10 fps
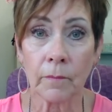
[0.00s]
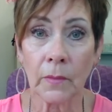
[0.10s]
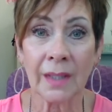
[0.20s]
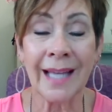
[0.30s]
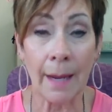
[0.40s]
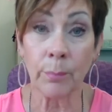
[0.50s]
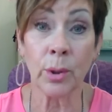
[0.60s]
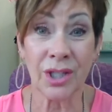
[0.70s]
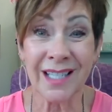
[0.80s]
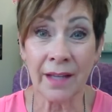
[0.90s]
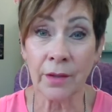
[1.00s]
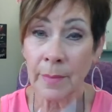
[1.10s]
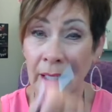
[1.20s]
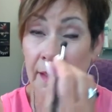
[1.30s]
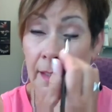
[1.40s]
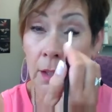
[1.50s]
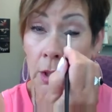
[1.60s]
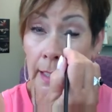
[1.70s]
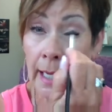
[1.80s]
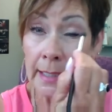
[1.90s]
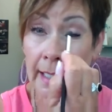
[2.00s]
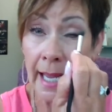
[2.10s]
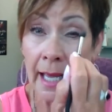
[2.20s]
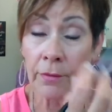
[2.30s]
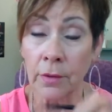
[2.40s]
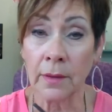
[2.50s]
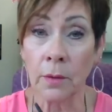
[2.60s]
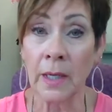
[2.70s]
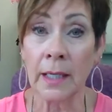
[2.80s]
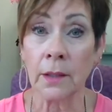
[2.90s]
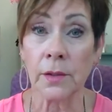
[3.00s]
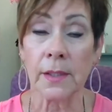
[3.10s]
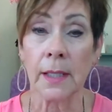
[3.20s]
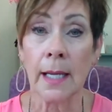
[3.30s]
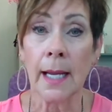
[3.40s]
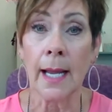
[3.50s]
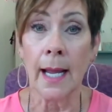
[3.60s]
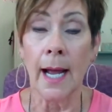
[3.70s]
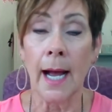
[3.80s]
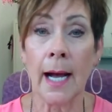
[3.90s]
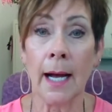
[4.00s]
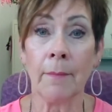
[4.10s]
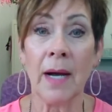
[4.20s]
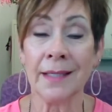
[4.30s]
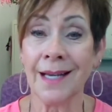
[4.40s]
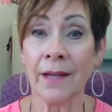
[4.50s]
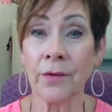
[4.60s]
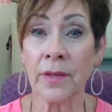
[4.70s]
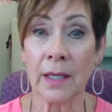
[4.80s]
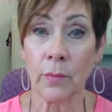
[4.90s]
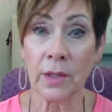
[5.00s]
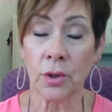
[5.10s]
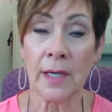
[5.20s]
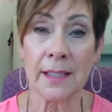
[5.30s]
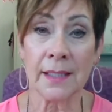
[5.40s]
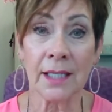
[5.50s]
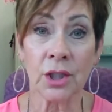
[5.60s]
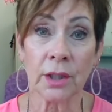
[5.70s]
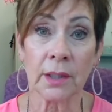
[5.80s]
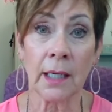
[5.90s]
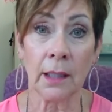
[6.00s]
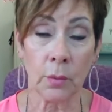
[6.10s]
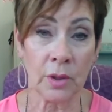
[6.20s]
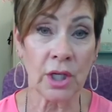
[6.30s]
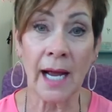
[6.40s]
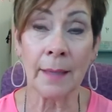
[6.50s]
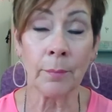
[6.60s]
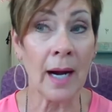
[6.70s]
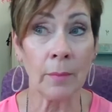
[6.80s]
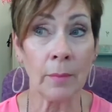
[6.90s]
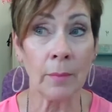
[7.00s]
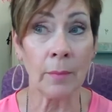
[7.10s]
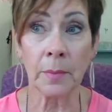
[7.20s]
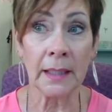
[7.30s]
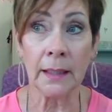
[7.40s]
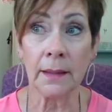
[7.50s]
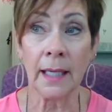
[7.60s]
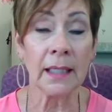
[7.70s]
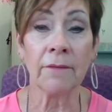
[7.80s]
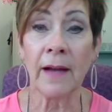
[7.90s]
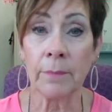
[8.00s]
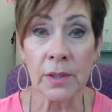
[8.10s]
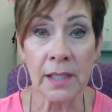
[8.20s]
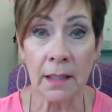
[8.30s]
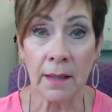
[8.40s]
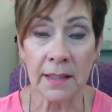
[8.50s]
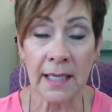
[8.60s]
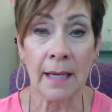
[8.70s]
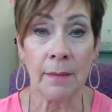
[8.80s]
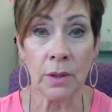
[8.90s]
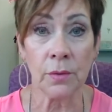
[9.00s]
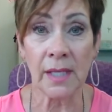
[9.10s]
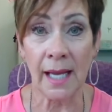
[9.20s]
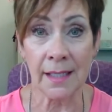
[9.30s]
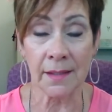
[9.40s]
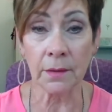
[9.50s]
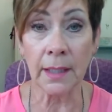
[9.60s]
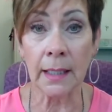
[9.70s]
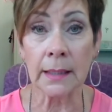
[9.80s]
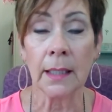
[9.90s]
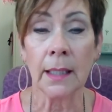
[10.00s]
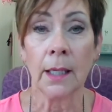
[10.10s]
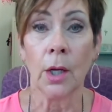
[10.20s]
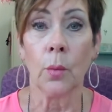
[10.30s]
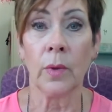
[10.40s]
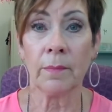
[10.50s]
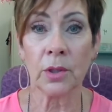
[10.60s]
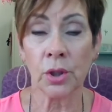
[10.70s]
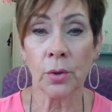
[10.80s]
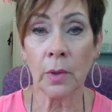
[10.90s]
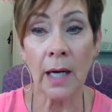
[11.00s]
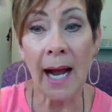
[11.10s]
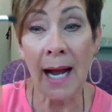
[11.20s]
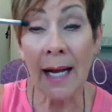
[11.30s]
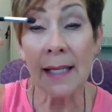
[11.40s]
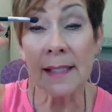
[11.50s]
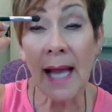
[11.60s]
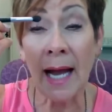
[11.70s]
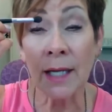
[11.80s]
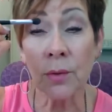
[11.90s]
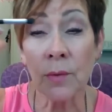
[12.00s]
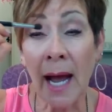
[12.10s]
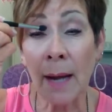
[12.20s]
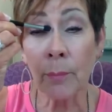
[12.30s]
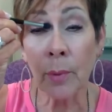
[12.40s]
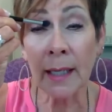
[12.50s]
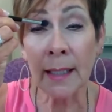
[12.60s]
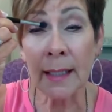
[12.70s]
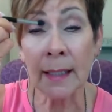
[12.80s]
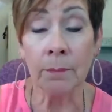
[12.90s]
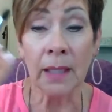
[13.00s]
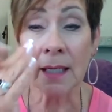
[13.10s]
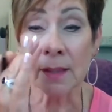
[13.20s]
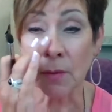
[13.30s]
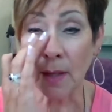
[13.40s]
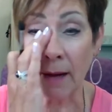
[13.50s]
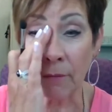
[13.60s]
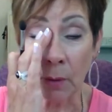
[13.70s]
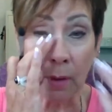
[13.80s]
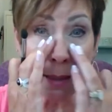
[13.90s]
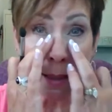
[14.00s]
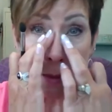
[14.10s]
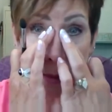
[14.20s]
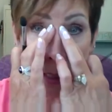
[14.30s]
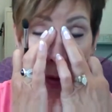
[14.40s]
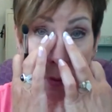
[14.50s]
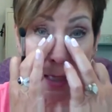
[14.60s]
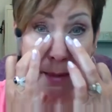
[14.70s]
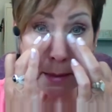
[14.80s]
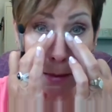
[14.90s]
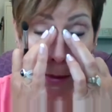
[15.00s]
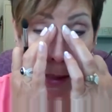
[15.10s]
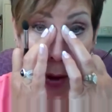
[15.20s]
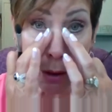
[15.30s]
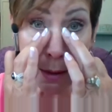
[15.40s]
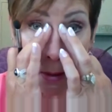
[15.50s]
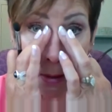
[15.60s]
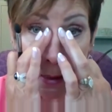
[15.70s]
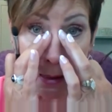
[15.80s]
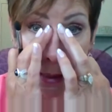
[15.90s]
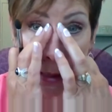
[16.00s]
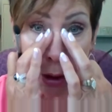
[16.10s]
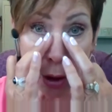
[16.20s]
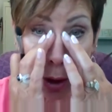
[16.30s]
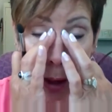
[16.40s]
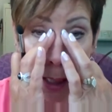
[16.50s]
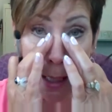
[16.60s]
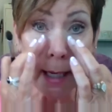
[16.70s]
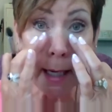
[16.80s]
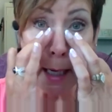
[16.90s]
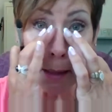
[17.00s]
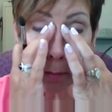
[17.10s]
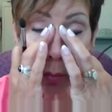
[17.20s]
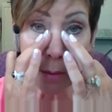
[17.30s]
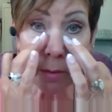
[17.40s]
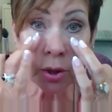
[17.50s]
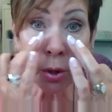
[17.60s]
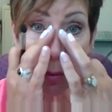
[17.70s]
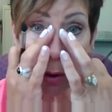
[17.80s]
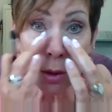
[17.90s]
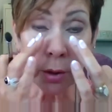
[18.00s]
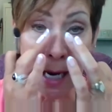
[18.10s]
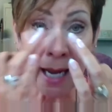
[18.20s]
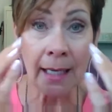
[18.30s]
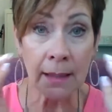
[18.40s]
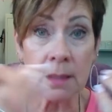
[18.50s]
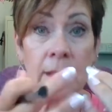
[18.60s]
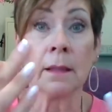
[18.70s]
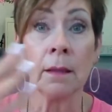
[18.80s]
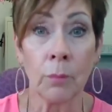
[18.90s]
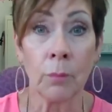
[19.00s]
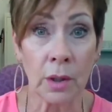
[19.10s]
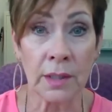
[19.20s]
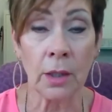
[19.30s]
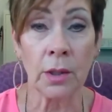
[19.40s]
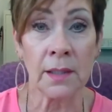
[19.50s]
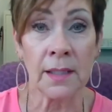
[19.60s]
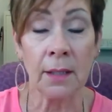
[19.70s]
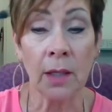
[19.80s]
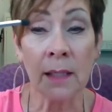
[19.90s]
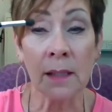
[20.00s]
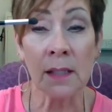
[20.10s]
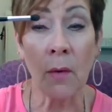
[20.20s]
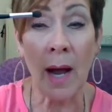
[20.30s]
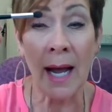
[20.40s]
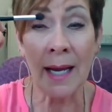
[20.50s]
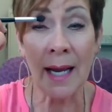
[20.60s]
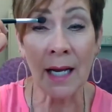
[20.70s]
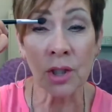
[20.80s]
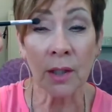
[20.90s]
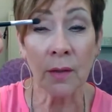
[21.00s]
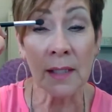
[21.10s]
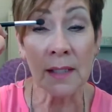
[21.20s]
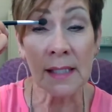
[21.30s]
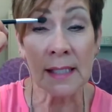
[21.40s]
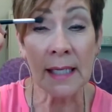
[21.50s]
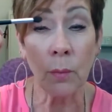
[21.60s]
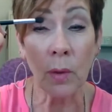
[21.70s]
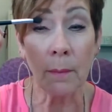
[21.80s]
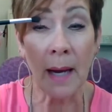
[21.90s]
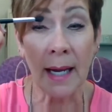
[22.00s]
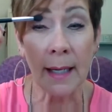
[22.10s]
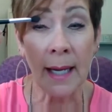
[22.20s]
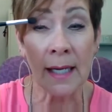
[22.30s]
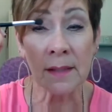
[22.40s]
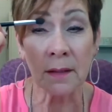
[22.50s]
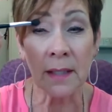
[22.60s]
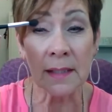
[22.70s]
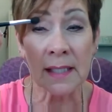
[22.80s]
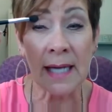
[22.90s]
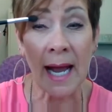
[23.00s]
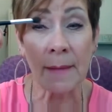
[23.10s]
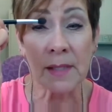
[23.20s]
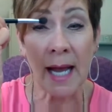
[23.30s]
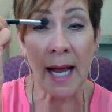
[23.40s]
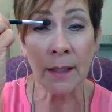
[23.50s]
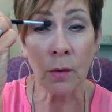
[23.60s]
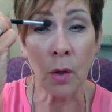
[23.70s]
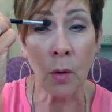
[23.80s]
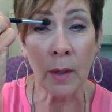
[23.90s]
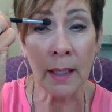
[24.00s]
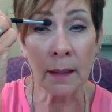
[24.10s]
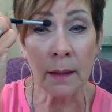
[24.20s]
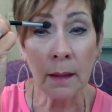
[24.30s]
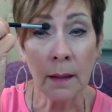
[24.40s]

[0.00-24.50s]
yeah, put together because it's going to kind of gather in the wrinkles. Another thing with the transition color, which I probably 95% of the time use hazelnut. With mature eyes, I do not bring it in because everyone has addressed the darkness in here. And the more mature your eyes, the more darkness there is. So I actually, you can see where my hazelnut stops. I don't go in